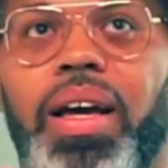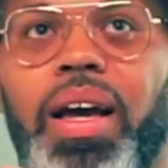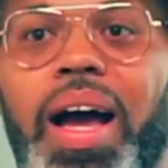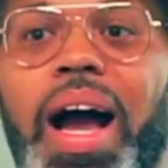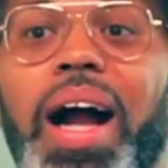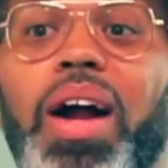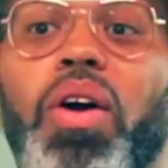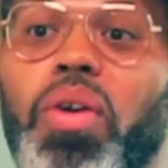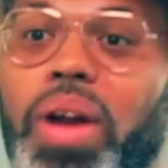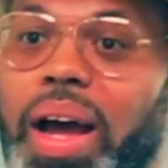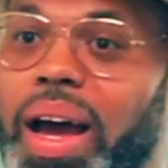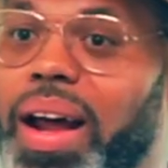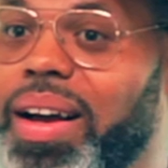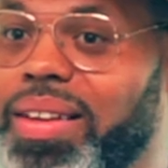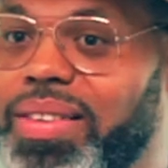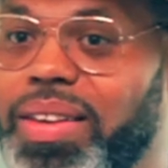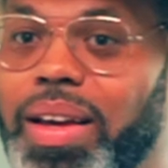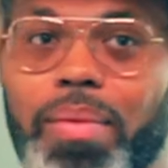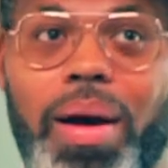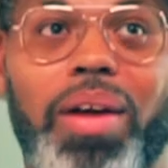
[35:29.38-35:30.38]
I go down, I
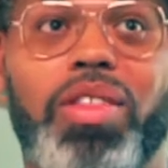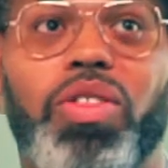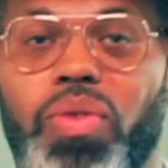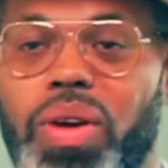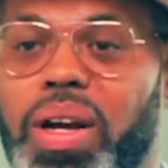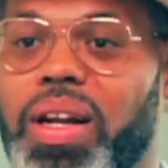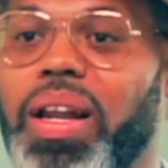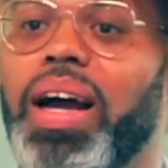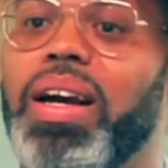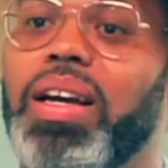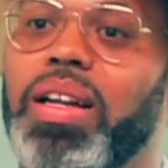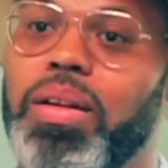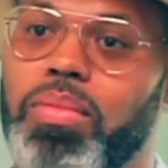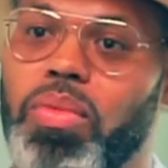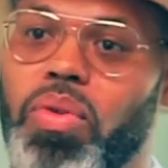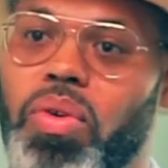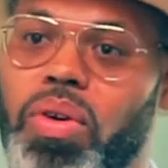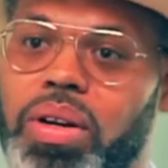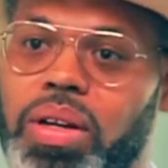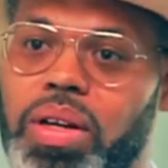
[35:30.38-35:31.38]
said about 3 o'clock in the
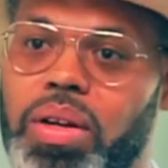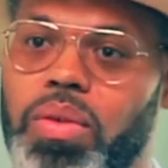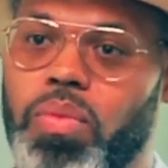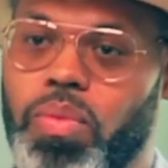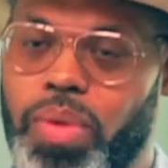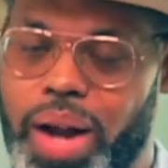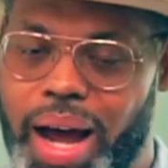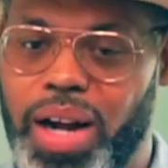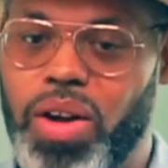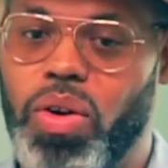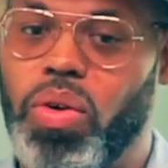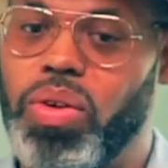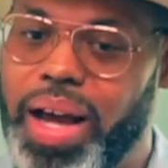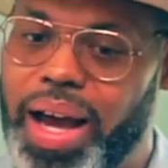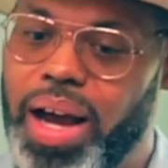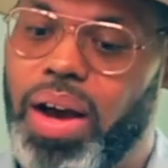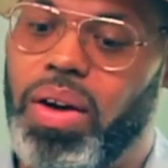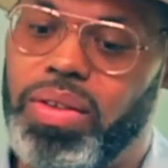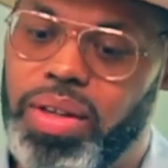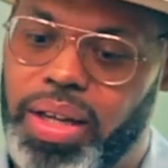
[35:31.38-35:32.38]
morning. Mm-hmm. When I go
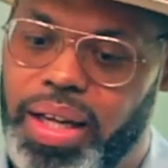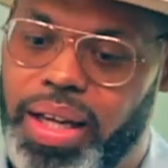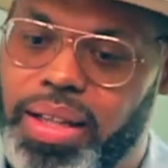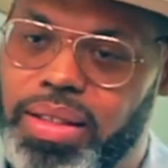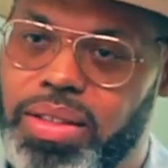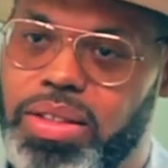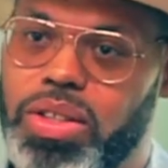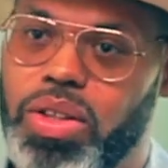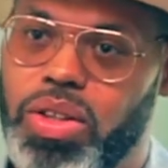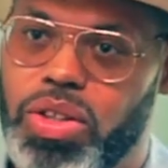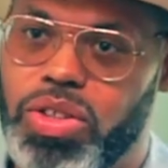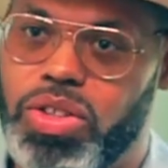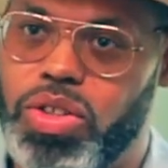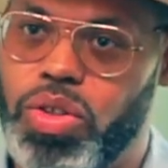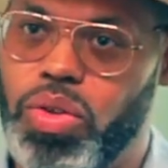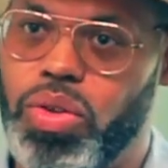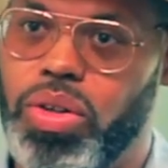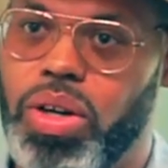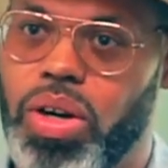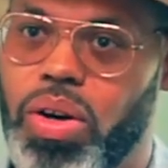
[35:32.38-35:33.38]
down into the
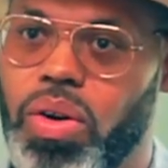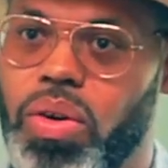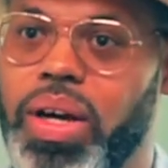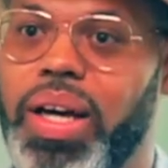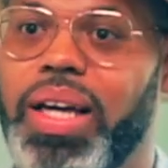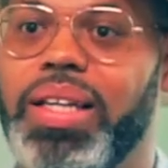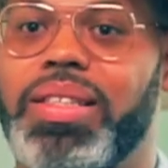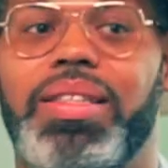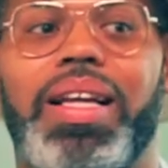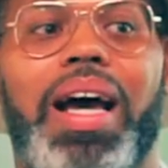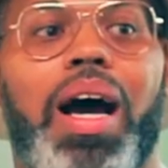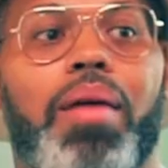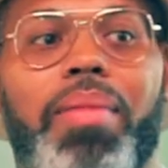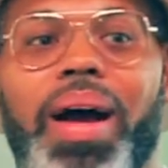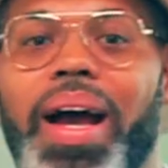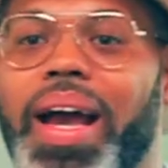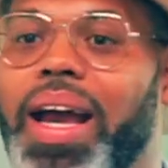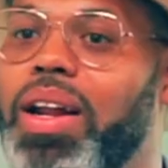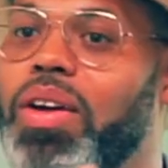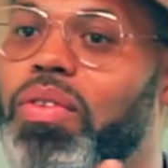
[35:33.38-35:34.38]
studio, it's now
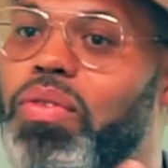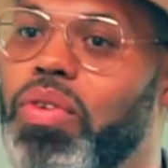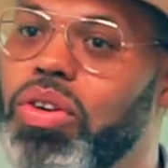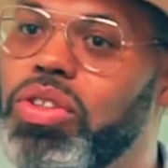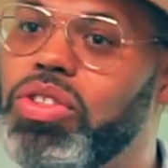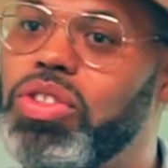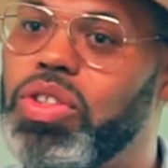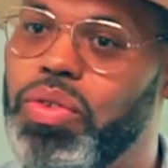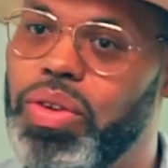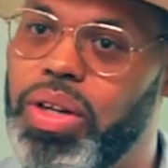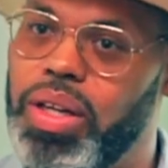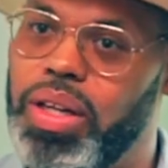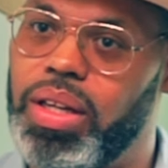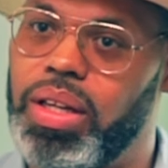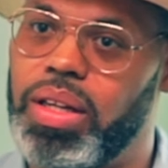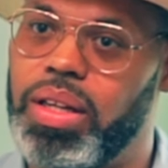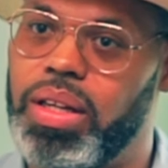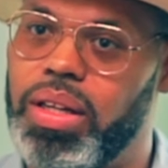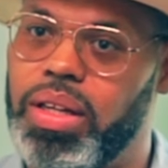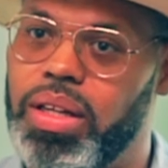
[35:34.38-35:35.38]
my anniversary.
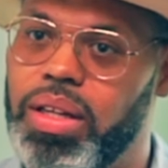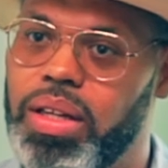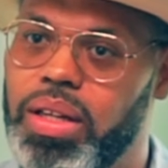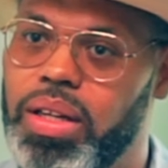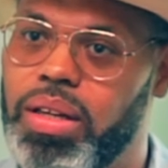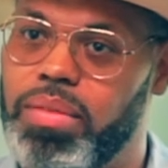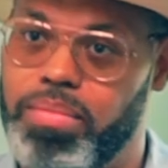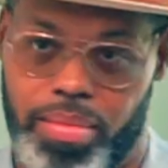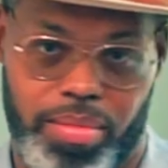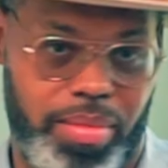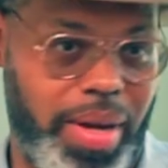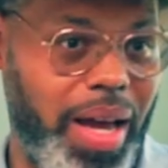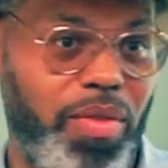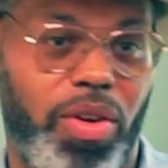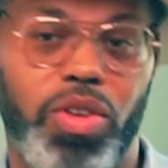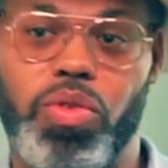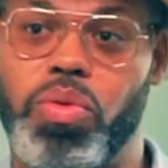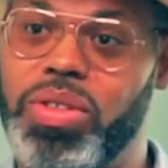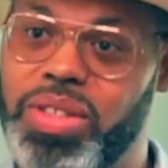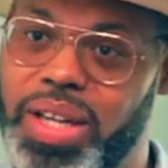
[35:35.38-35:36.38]
Mm-hmm. My
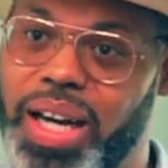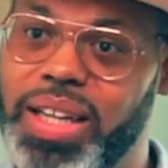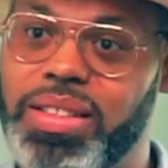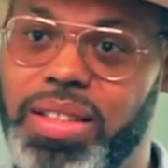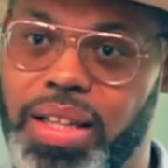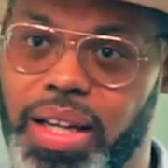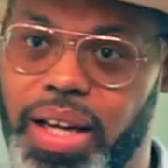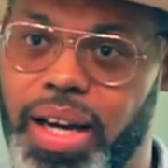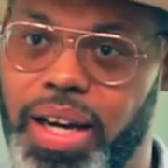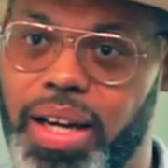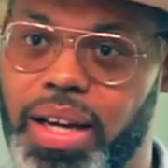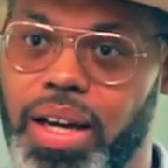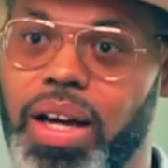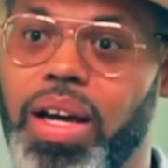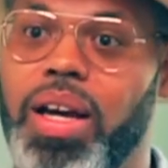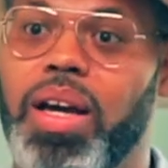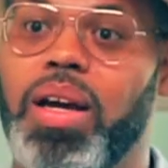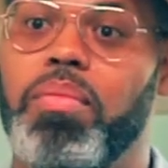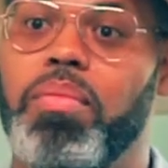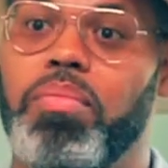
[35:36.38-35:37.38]
anniversary was yesterday.
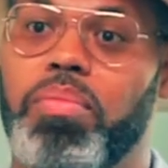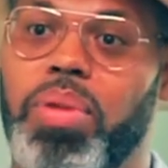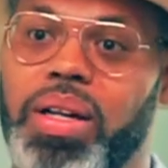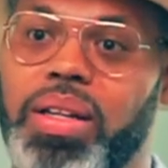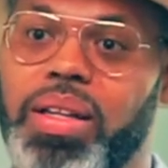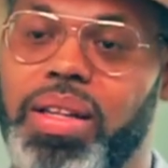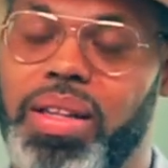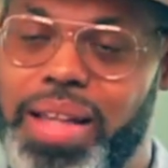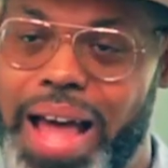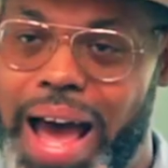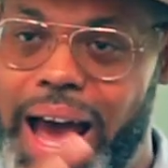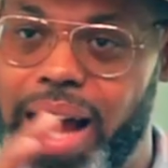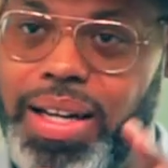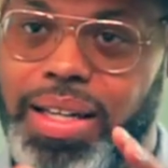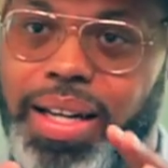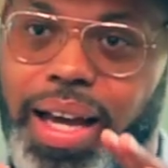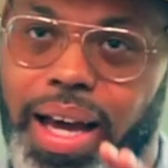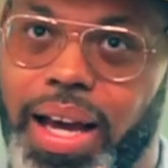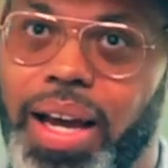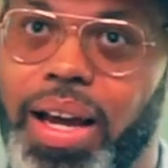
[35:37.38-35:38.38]
But that
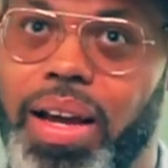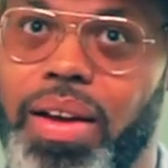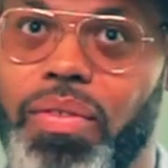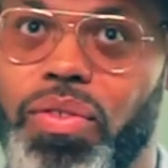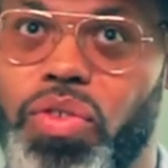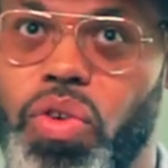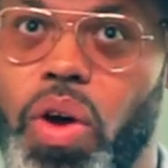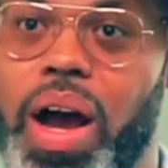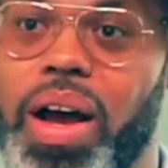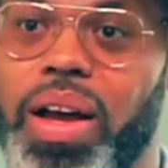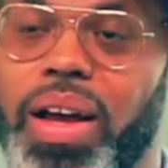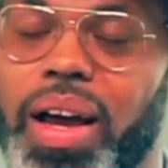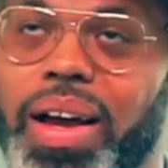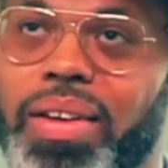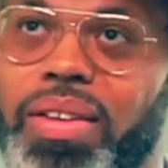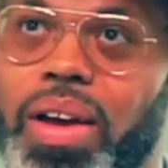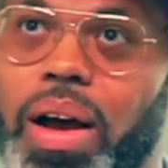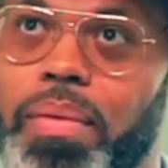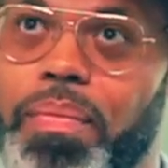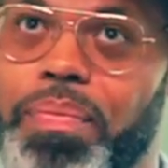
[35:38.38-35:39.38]
day,
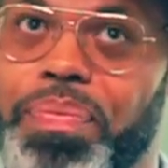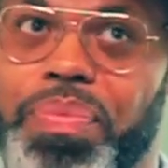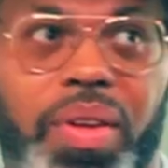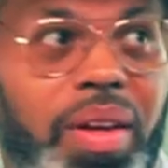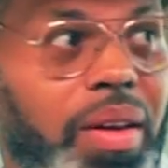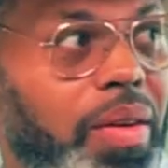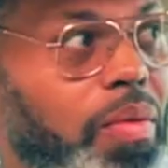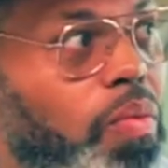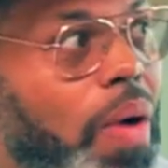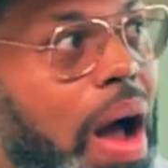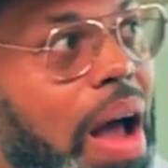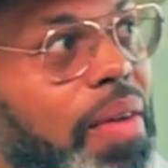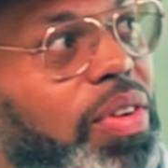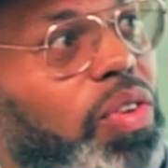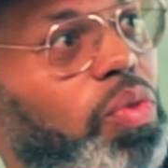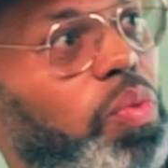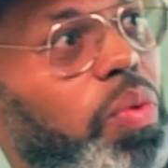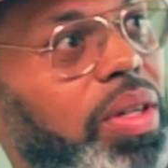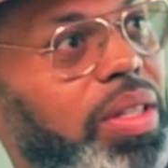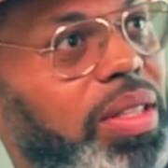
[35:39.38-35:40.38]
wife
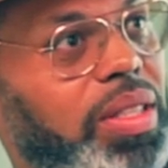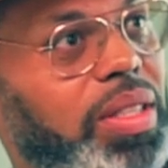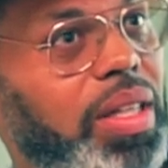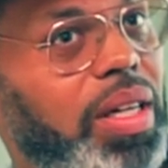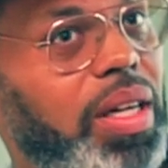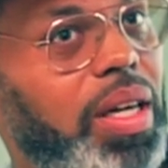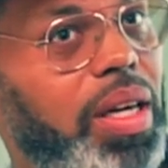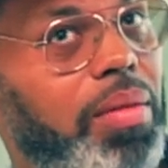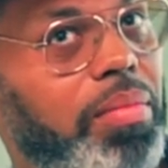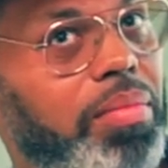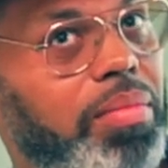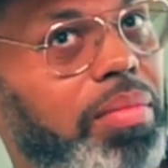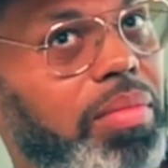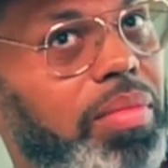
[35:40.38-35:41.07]
just went to sleep.